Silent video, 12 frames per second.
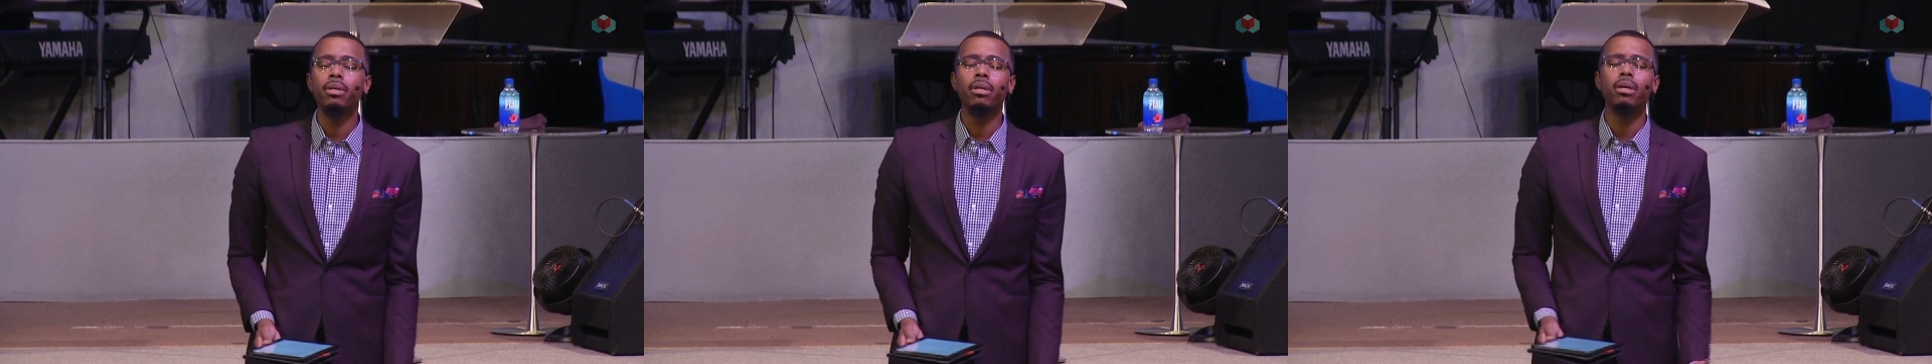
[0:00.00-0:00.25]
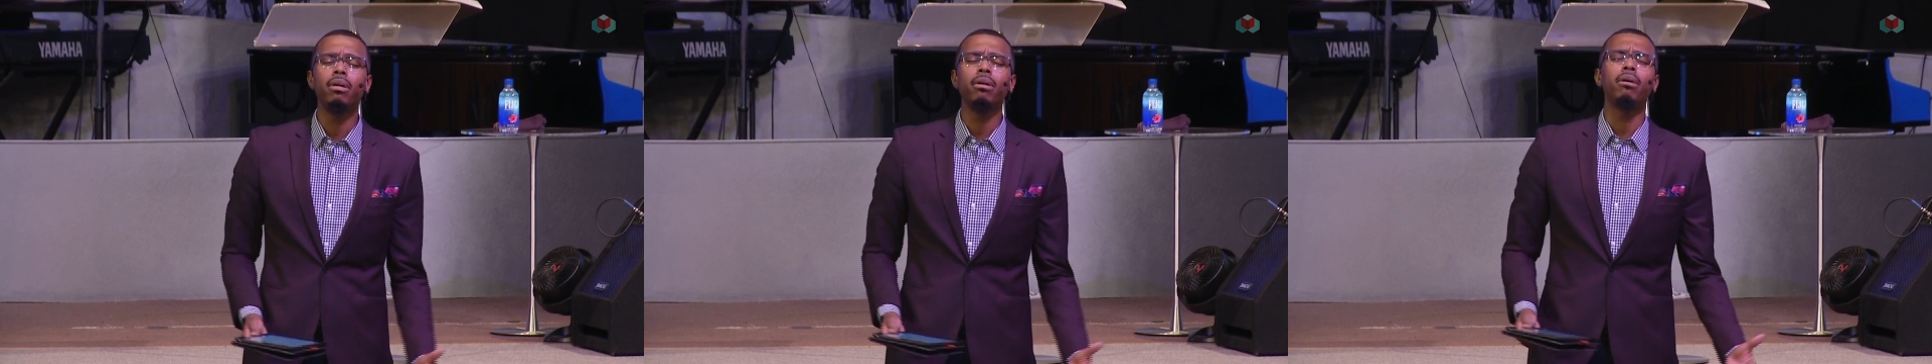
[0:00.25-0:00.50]

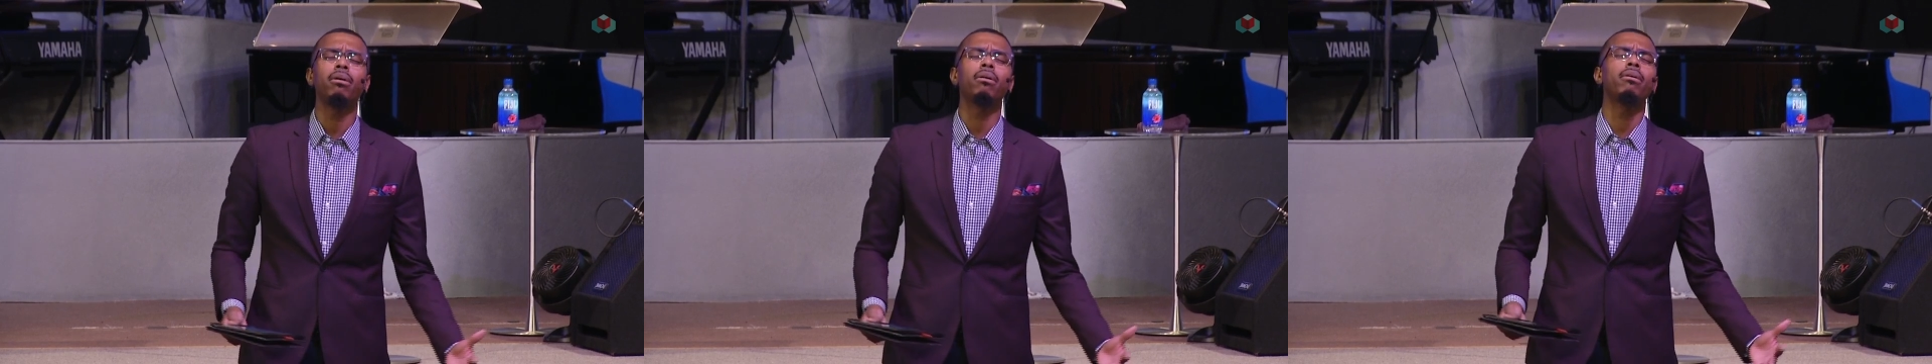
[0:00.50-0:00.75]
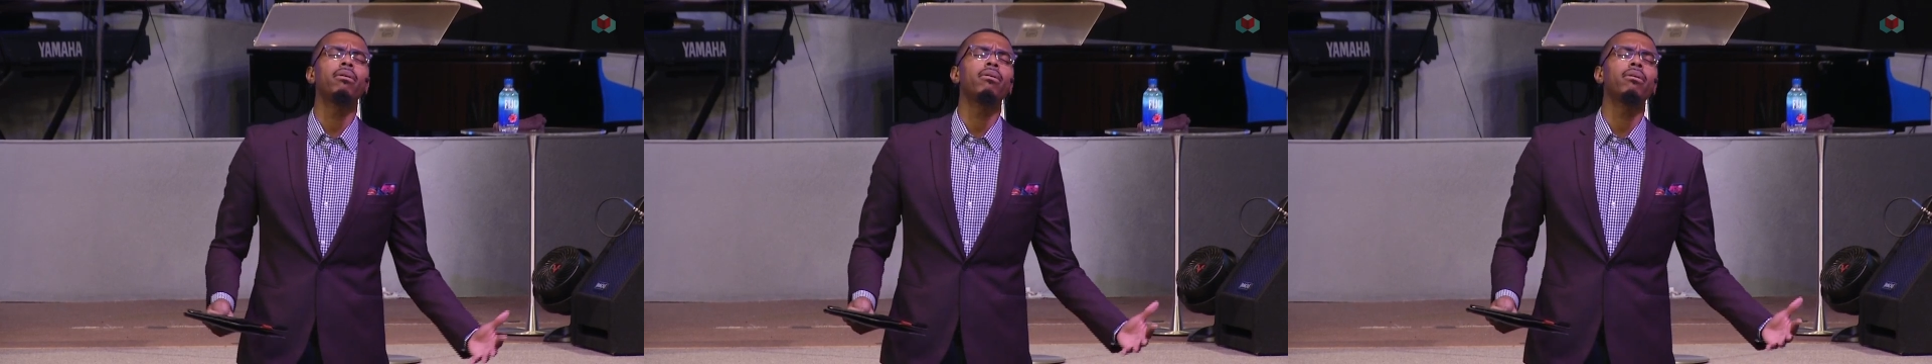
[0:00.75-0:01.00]

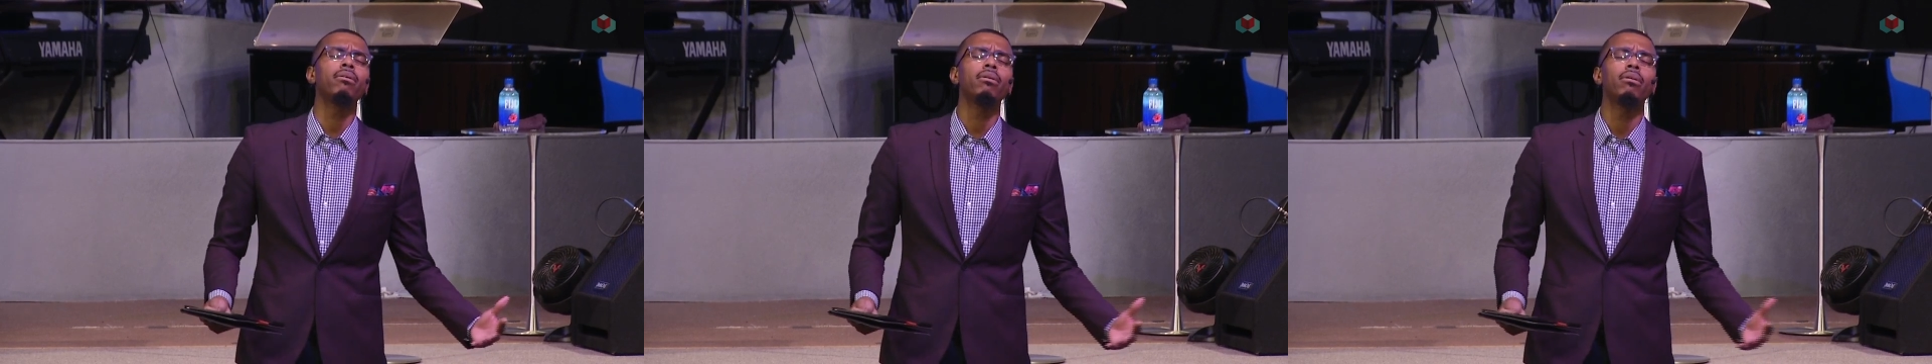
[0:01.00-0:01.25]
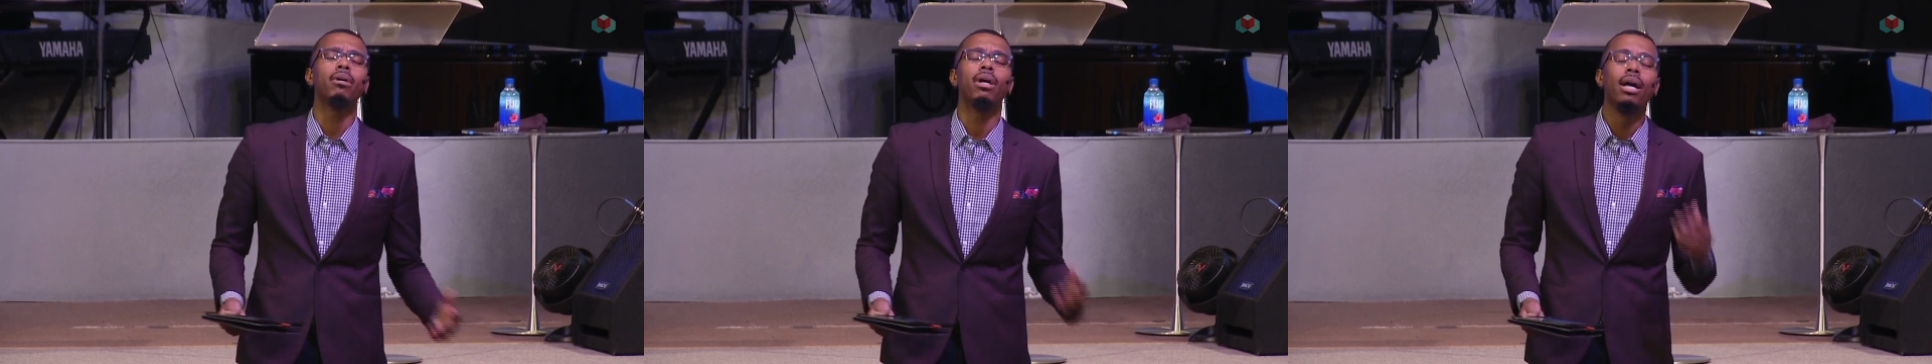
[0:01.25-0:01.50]
you.
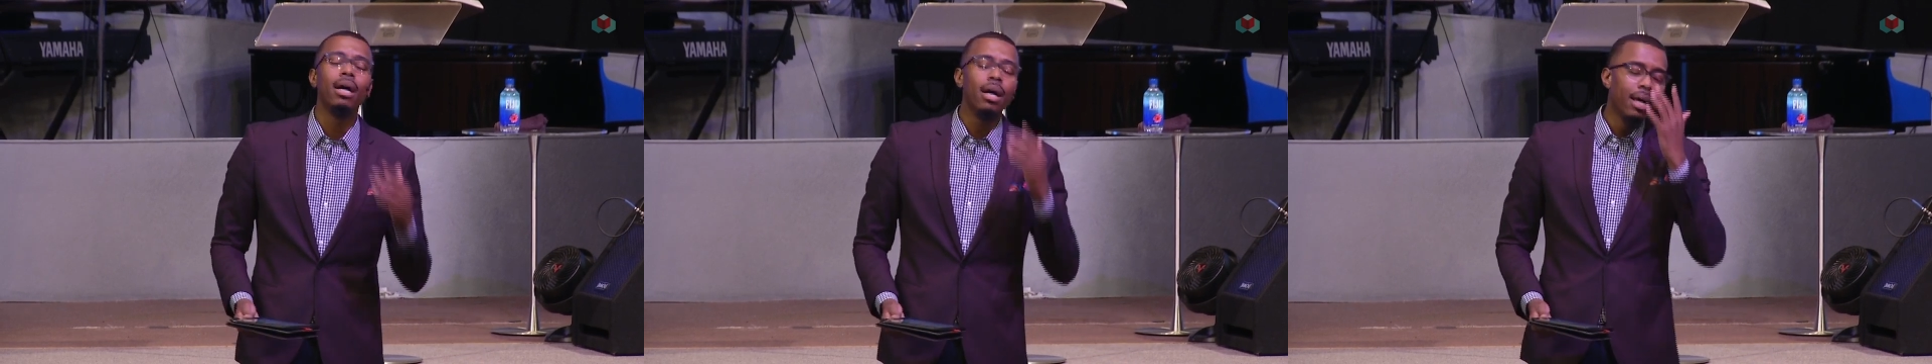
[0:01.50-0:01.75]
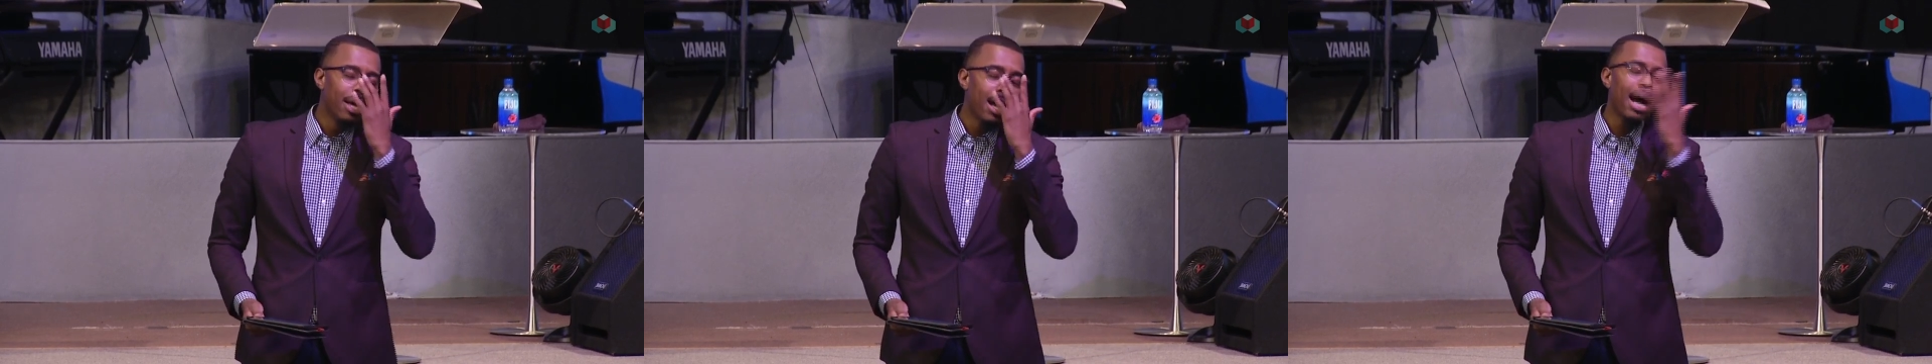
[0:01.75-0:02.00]

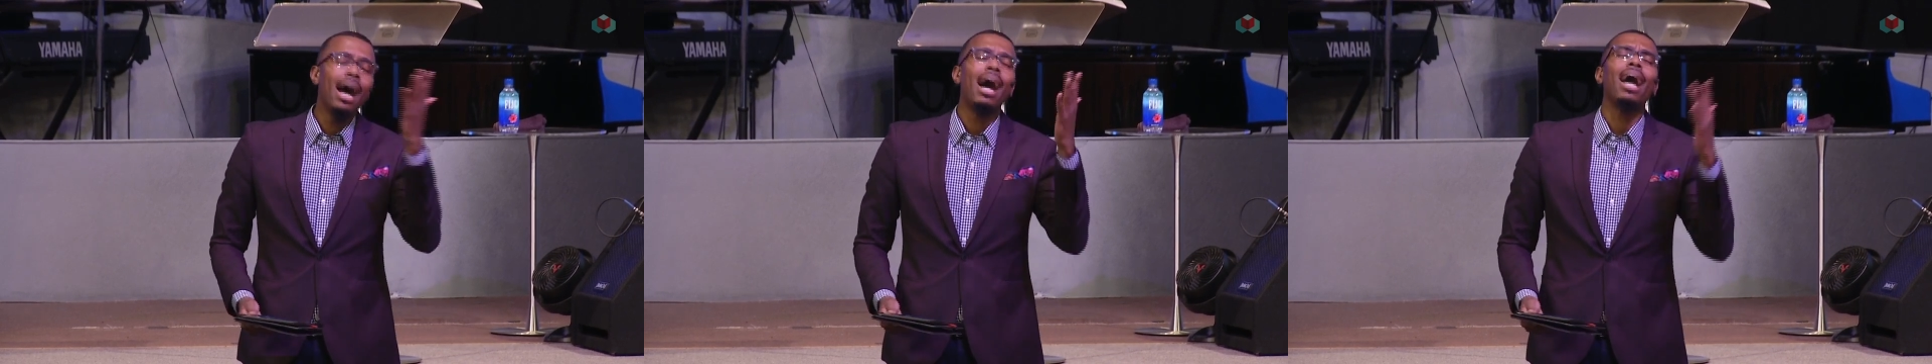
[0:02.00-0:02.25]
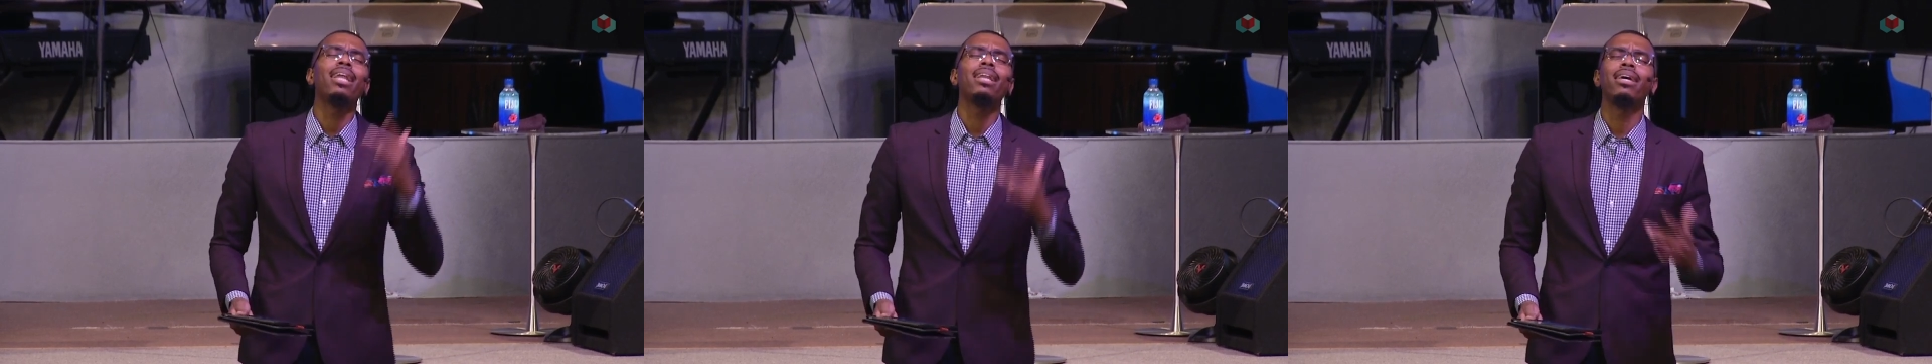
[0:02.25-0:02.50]

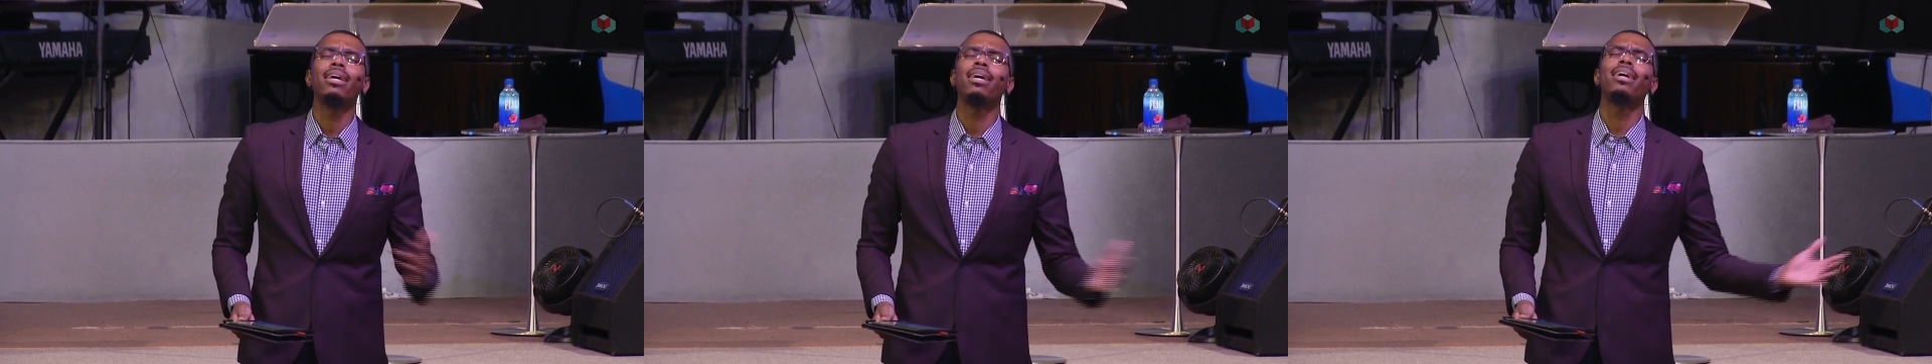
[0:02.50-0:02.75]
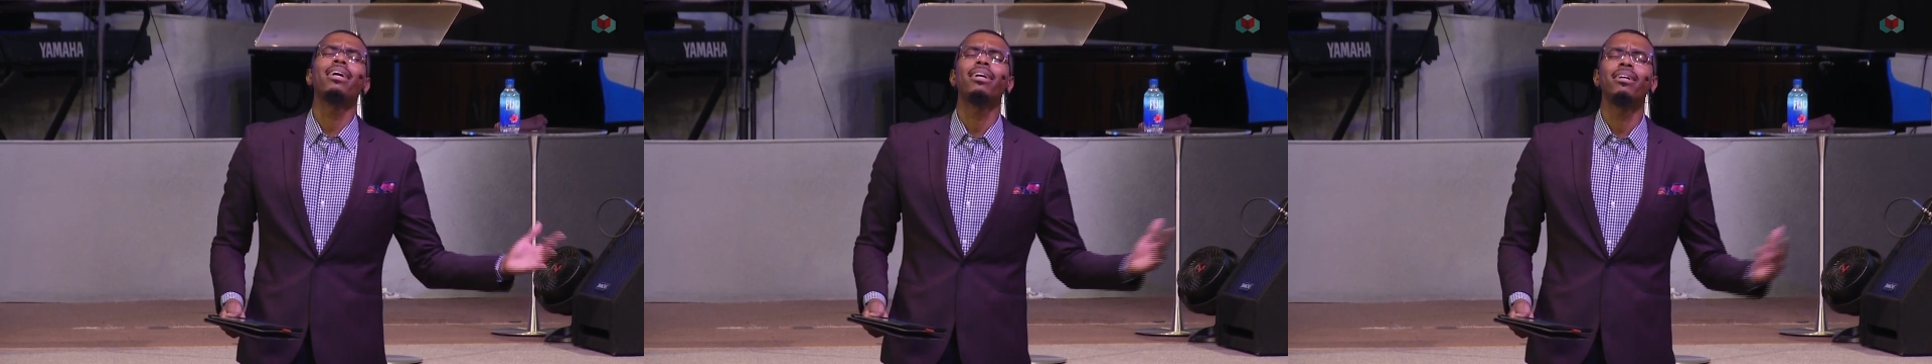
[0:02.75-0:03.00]
I
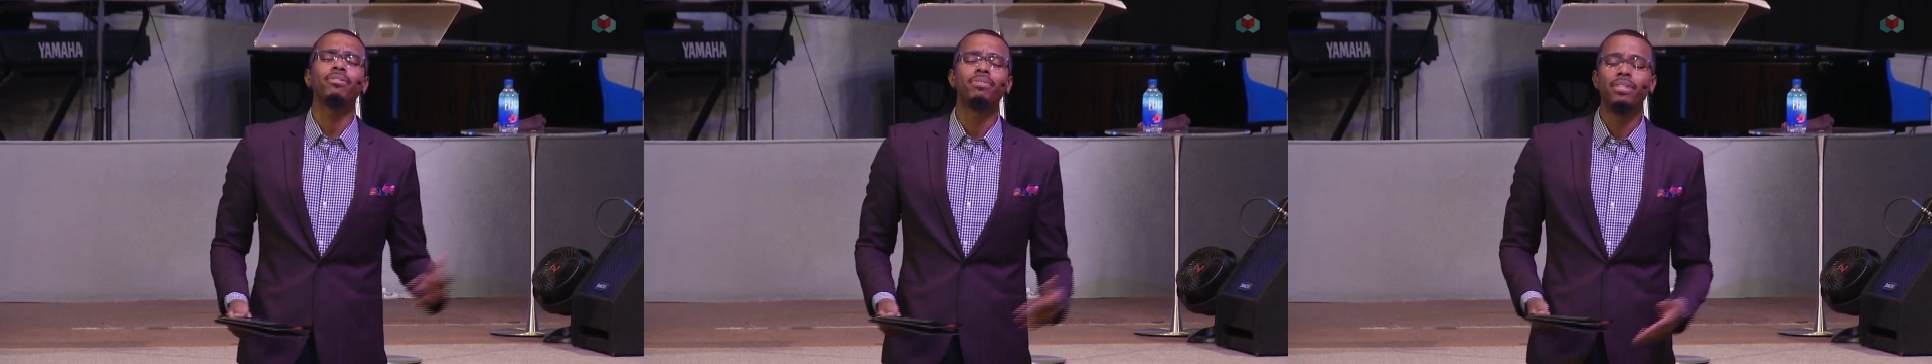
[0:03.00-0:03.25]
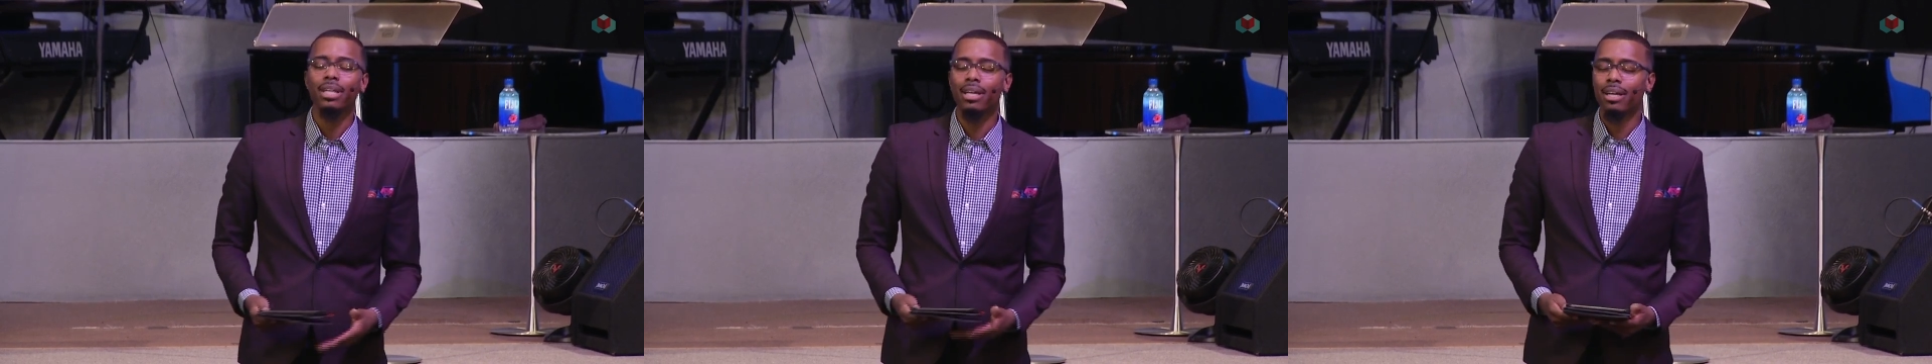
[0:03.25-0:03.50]
live.